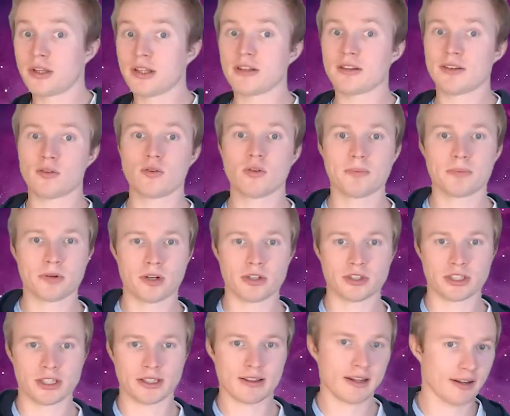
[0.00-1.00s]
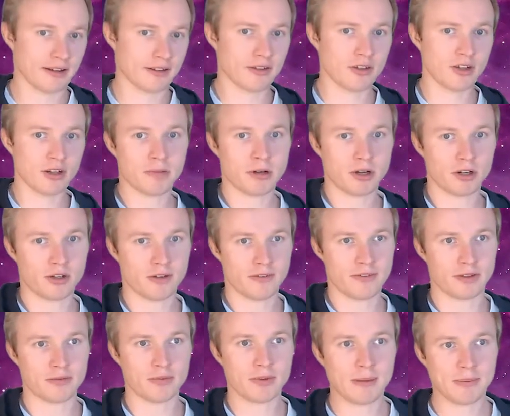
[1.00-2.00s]
really cool project that is not part of
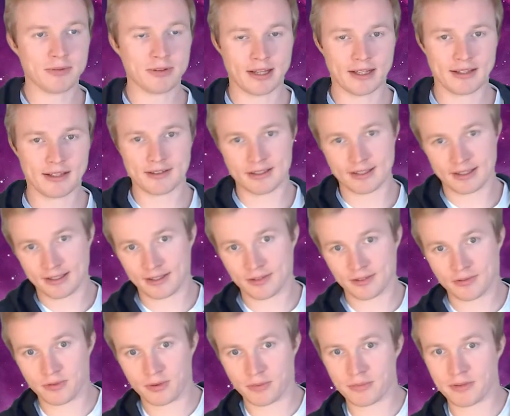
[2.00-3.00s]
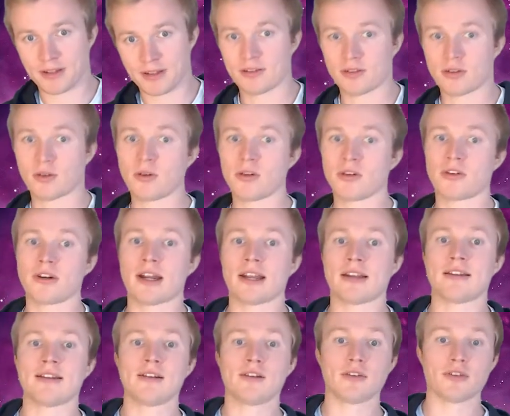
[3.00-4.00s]
these websites is from the Solar
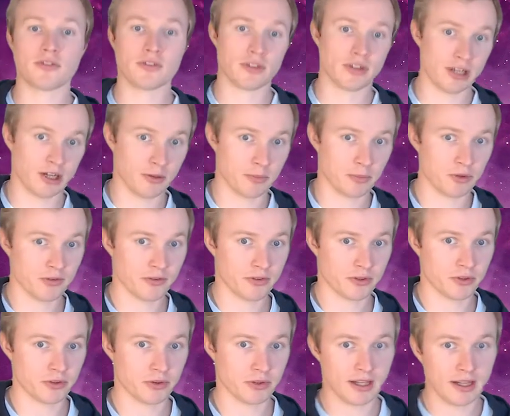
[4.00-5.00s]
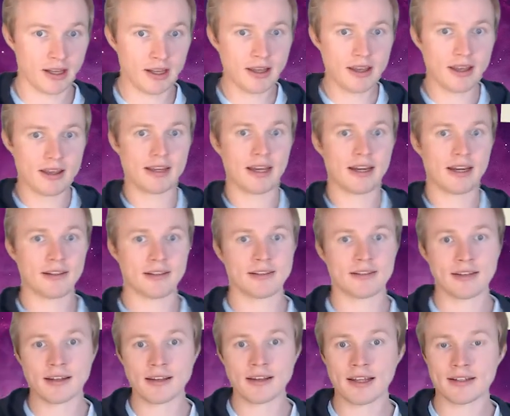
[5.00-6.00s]
and Heliospheric Observatory. That is a
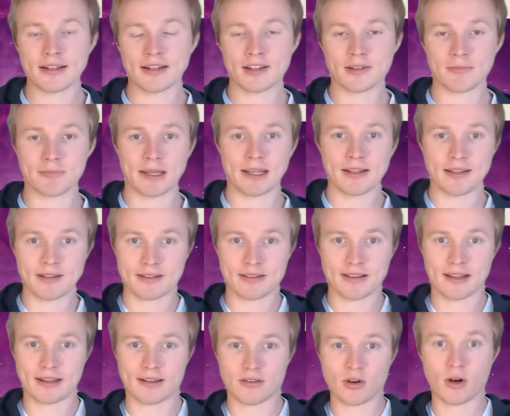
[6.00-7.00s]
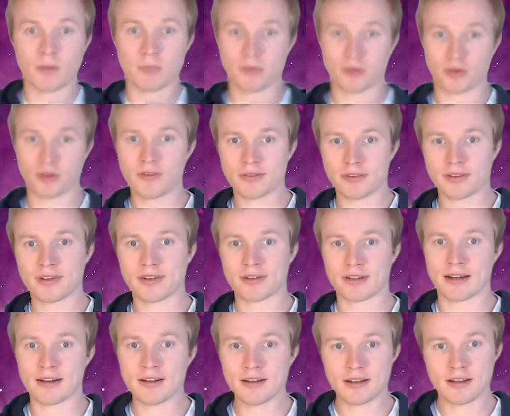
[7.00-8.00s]
satellite in space that observes the
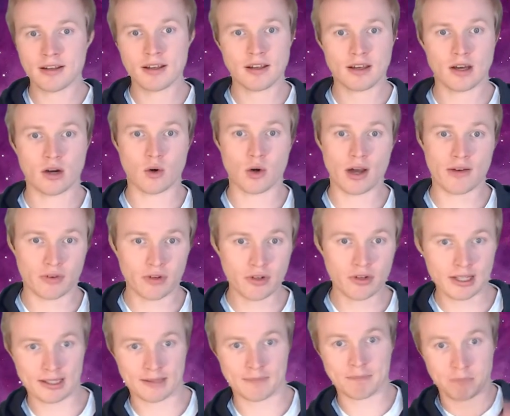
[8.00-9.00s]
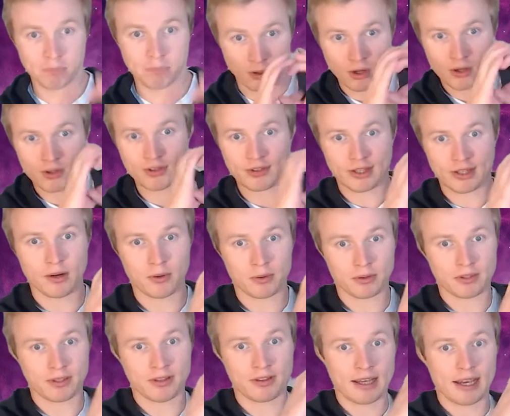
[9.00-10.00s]
sun. However, it blocks
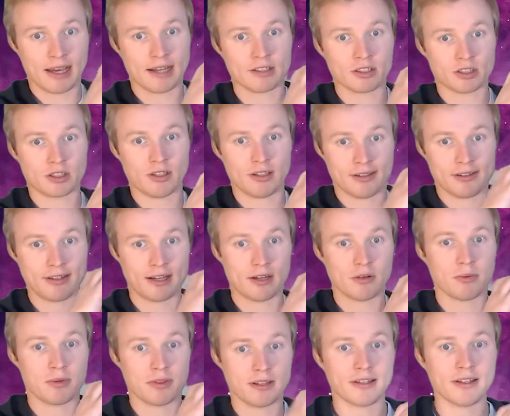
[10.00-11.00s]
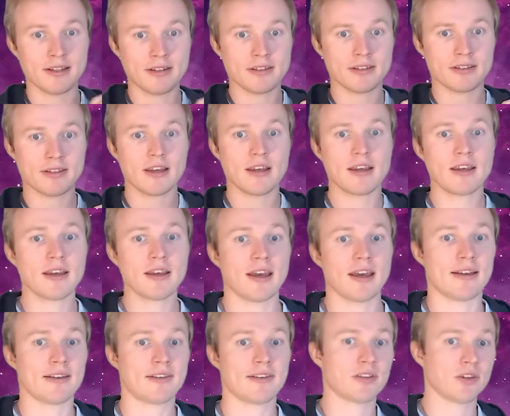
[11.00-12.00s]
out the actual sun with a disk.
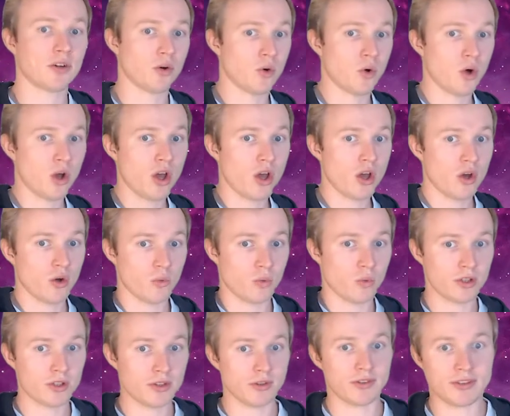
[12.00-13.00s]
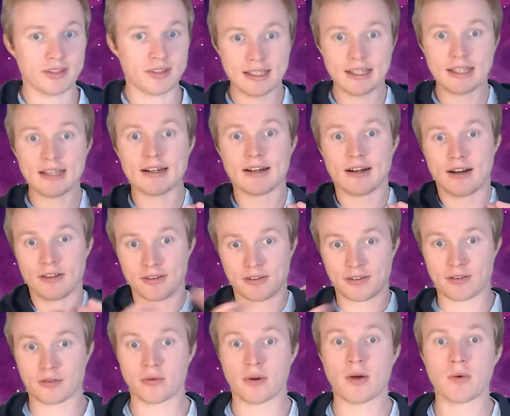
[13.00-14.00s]
And so what you see are the
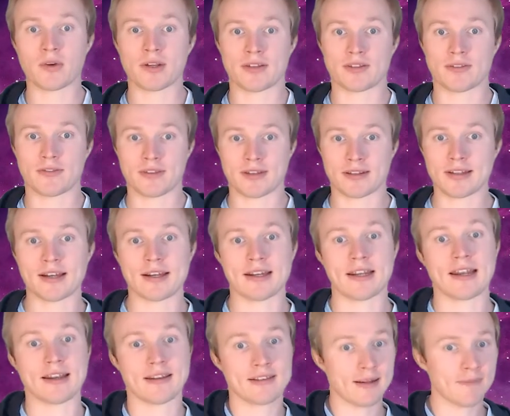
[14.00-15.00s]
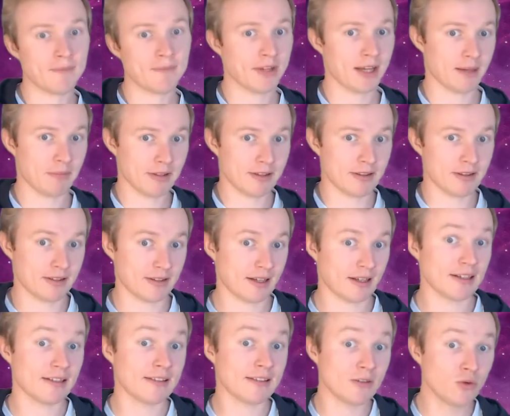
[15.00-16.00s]
surroundings of the sun. And sometimes the
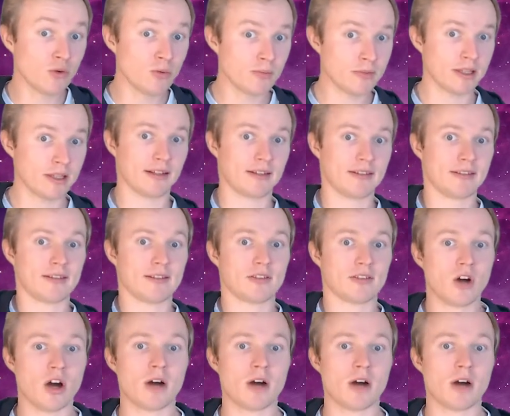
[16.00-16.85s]
sun illuminates